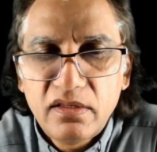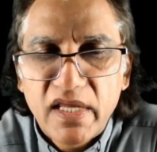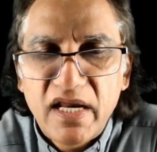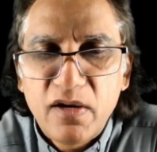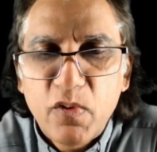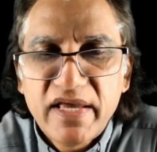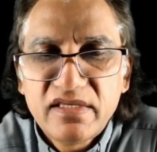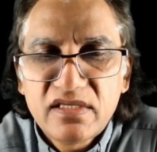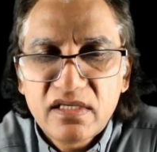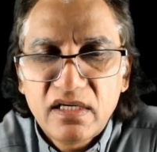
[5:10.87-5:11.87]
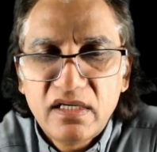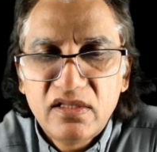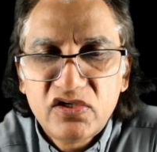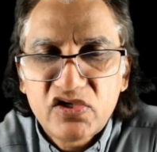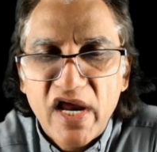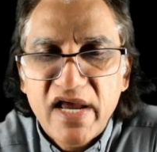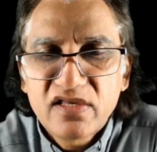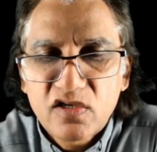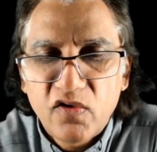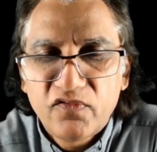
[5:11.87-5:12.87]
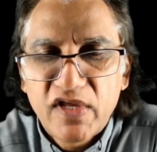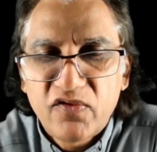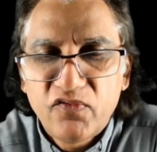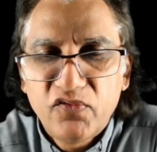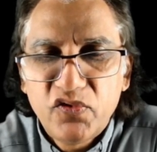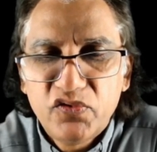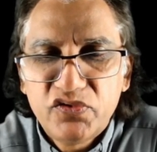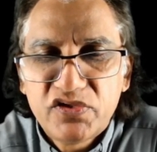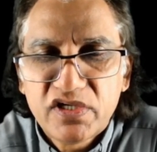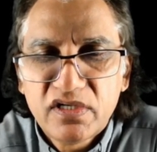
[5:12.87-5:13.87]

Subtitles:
Then he went in the strength of that food